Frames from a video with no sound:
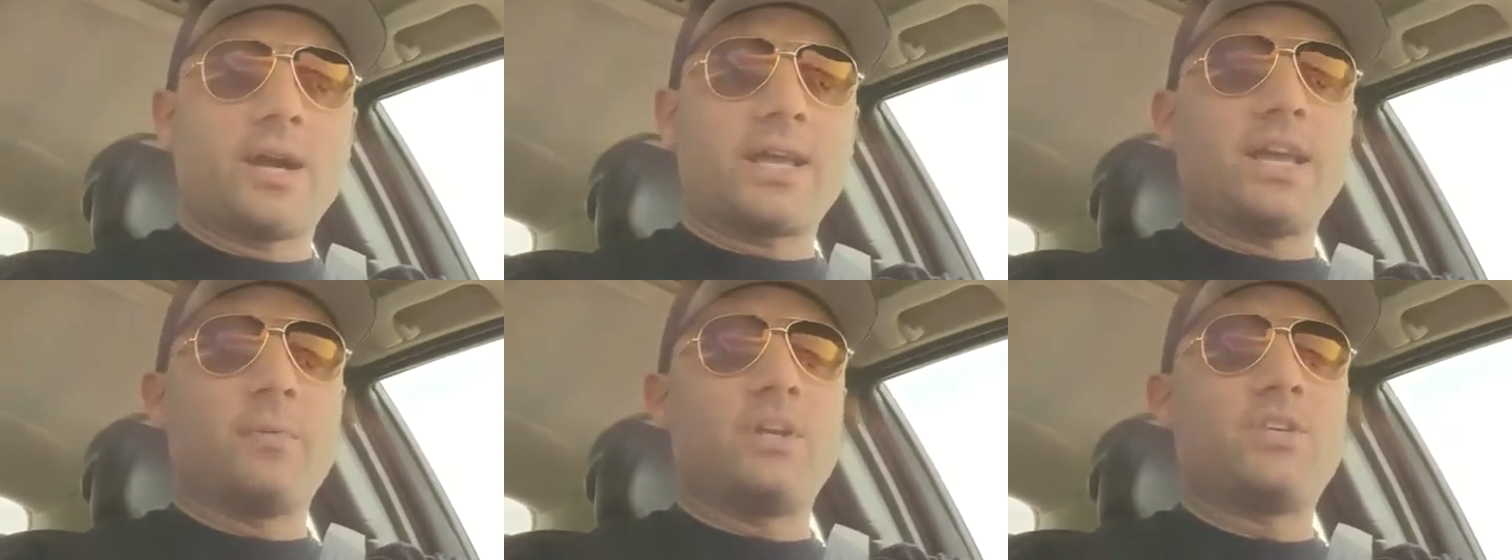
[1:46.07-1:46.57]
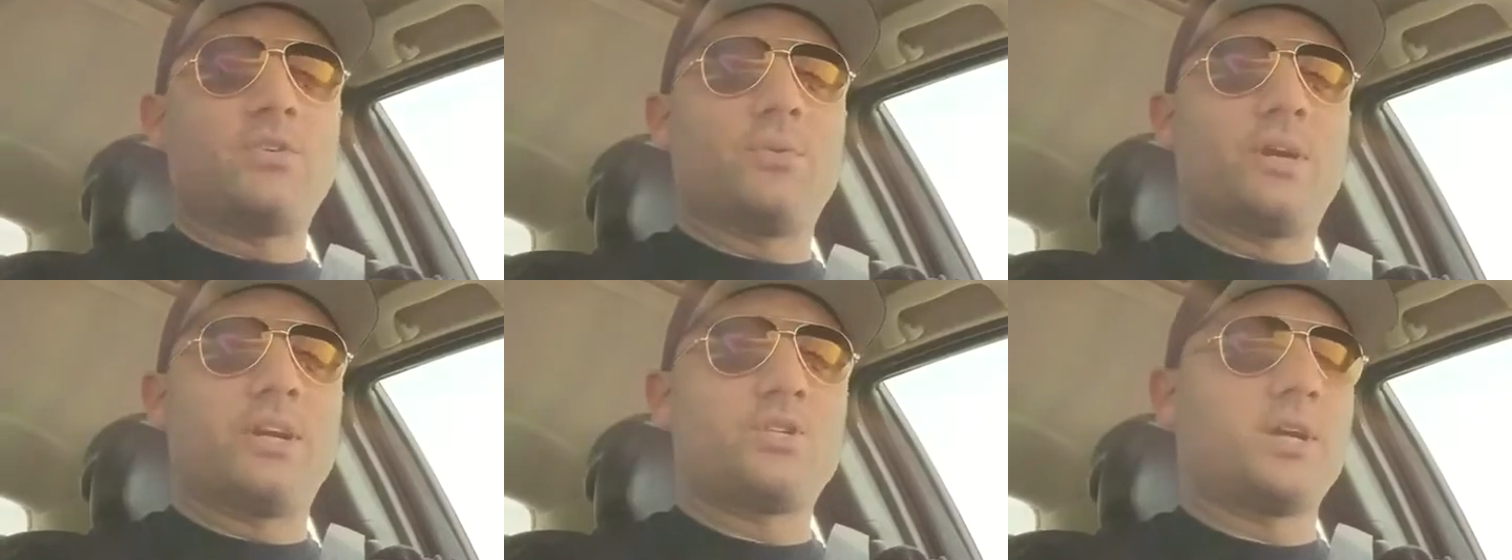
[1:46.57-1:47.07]
I can't wait to
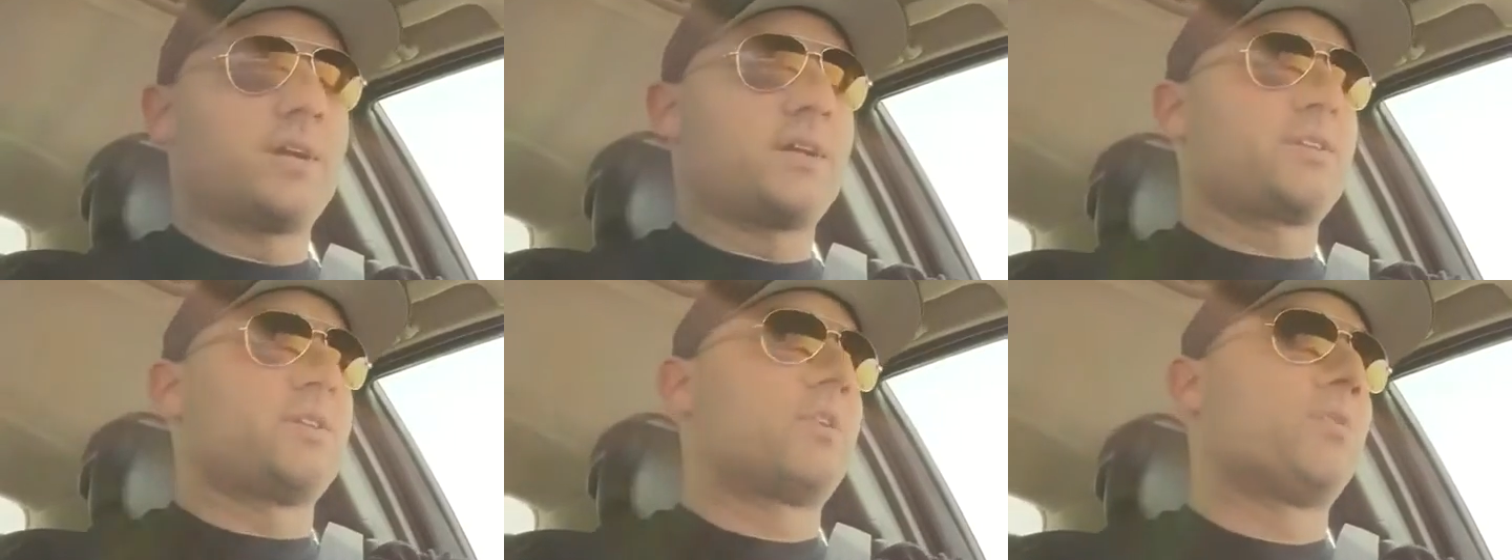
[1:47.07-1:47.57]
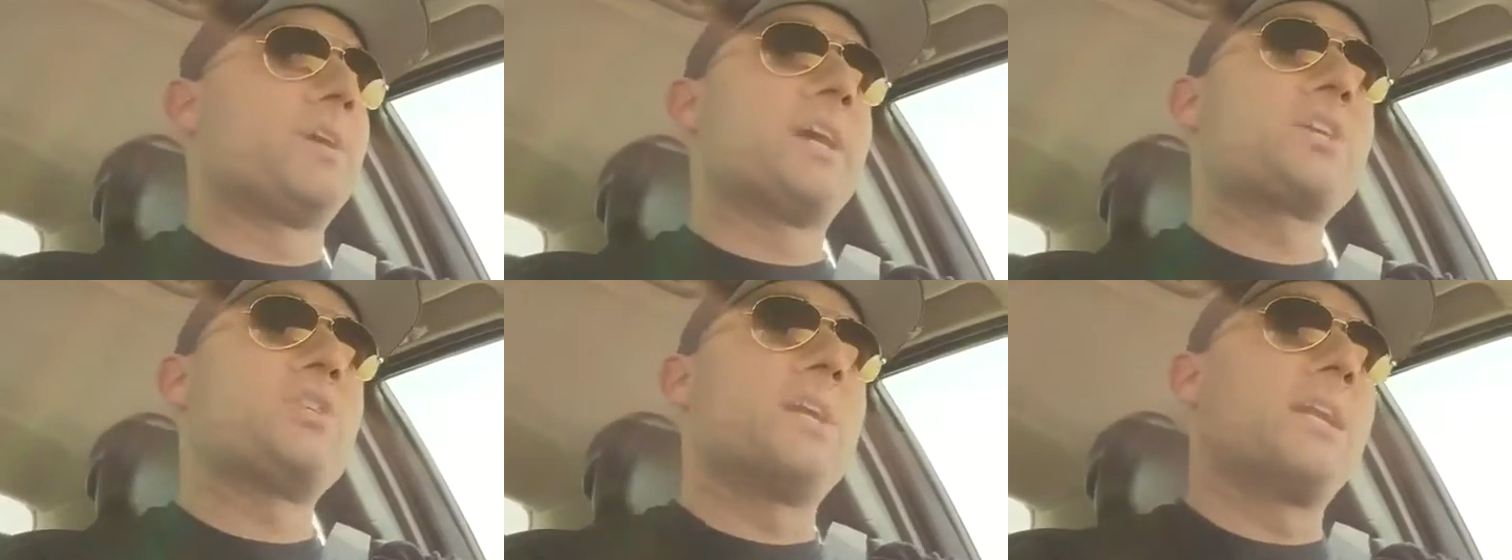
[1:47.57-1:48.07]
really
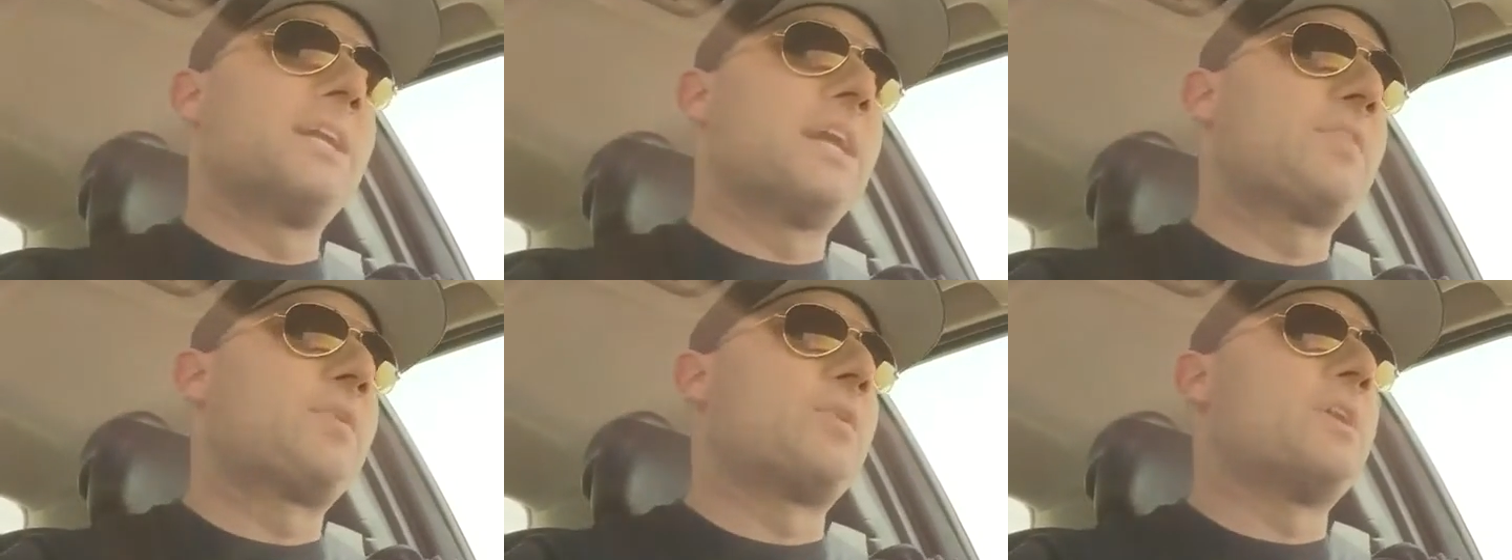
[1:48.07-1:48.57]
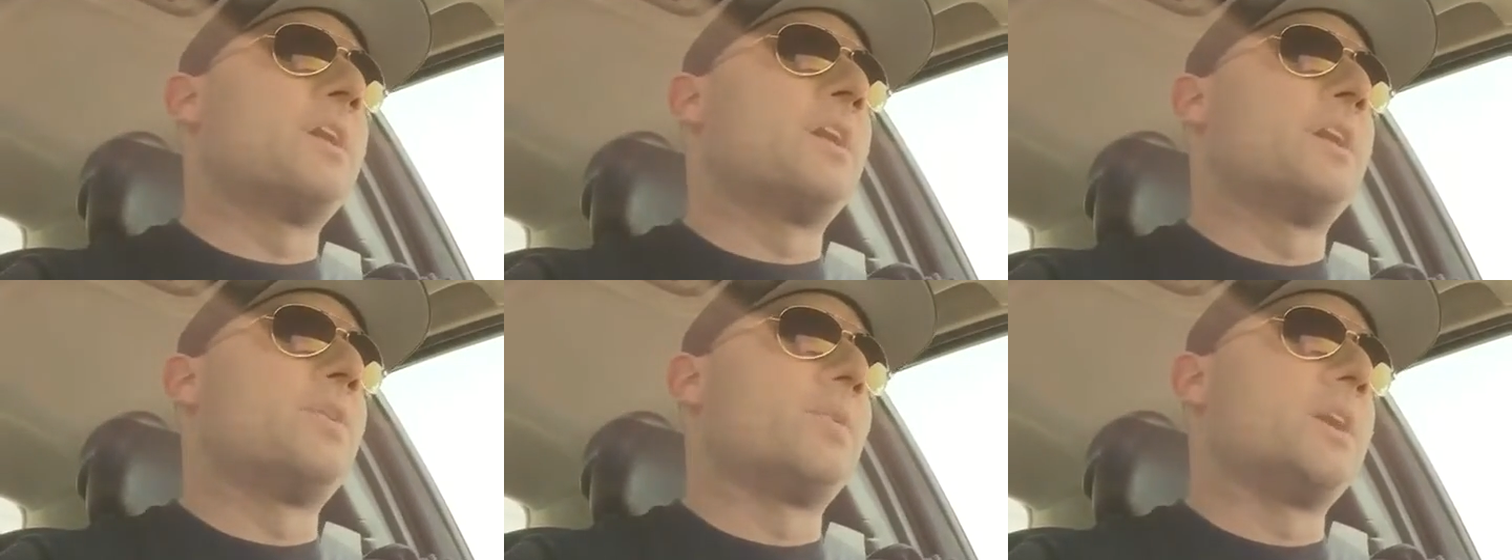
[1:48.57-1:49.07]
actually get it out there
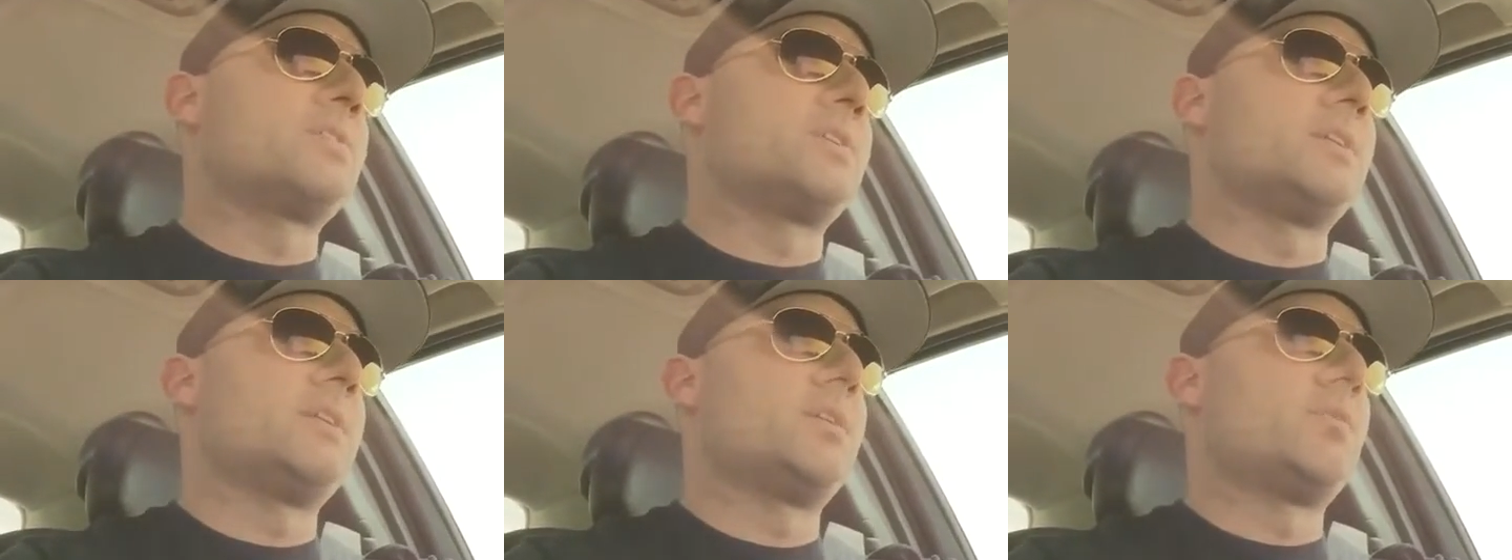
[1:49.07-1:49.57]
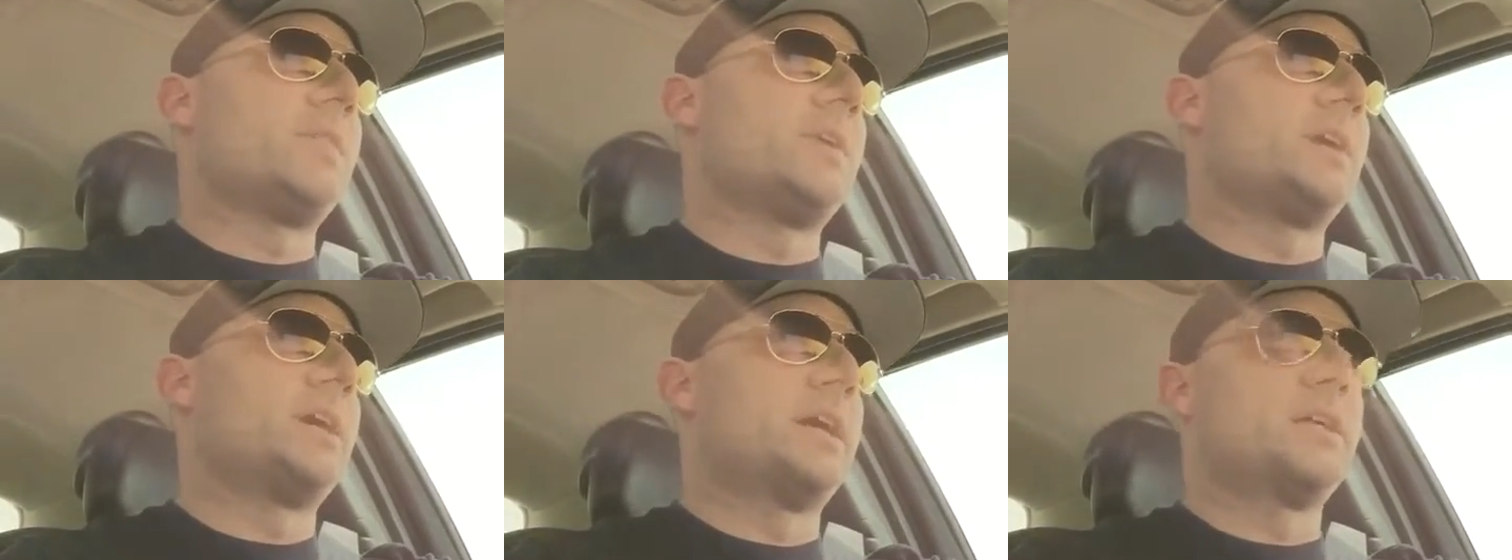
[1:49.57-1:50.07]
and to race it around
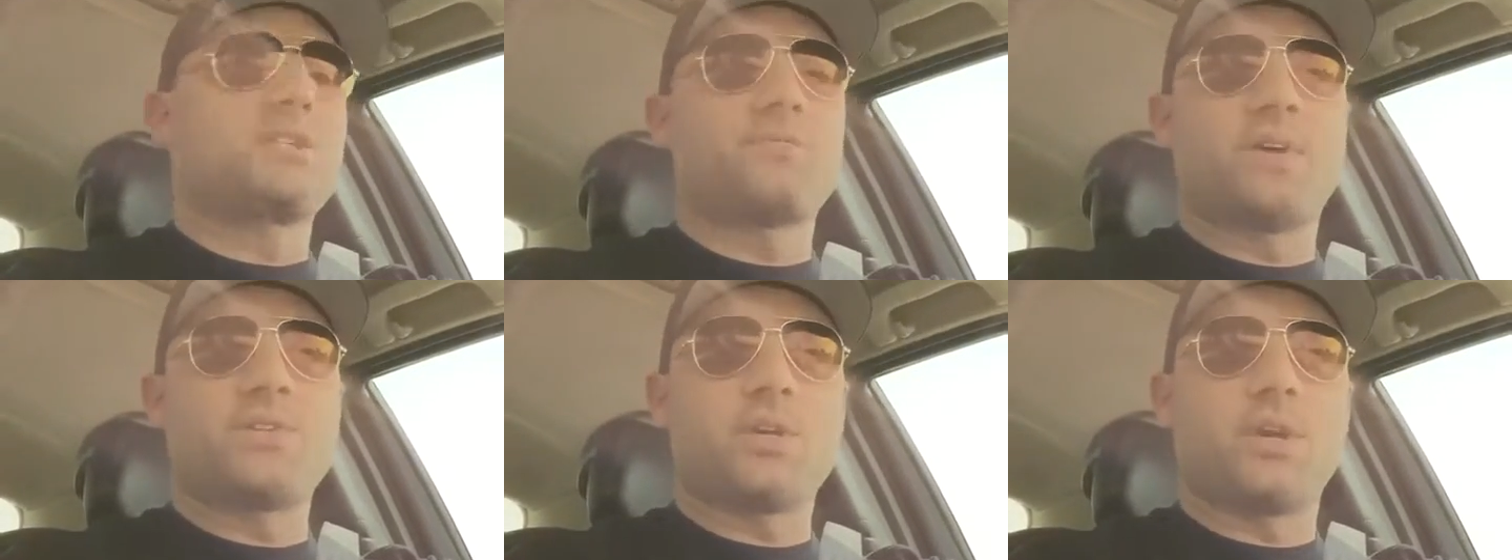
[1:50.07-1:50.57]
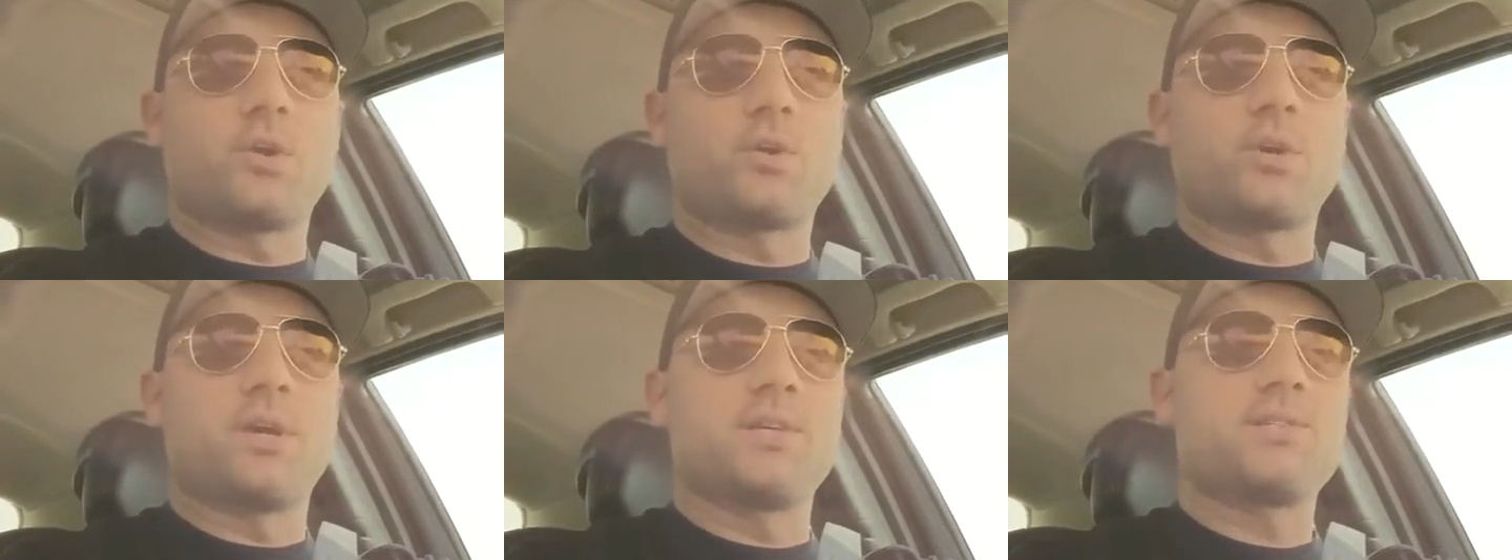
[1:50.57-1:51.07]
the LS Fest
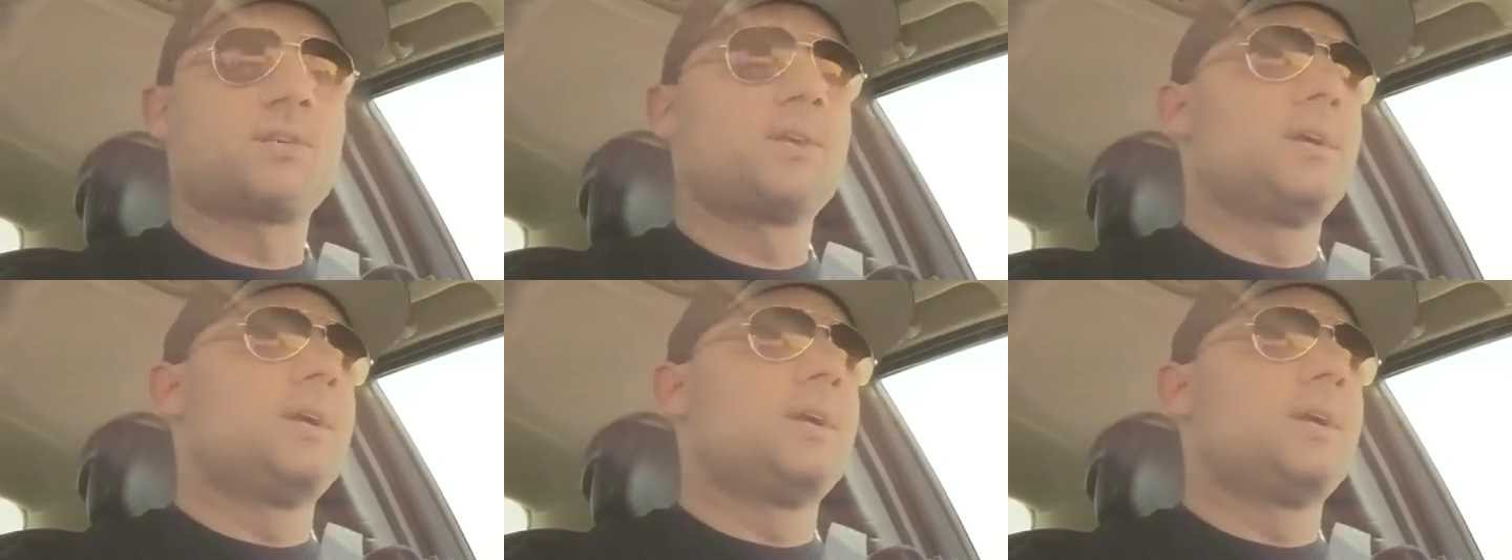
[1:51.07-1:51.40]
Autocross.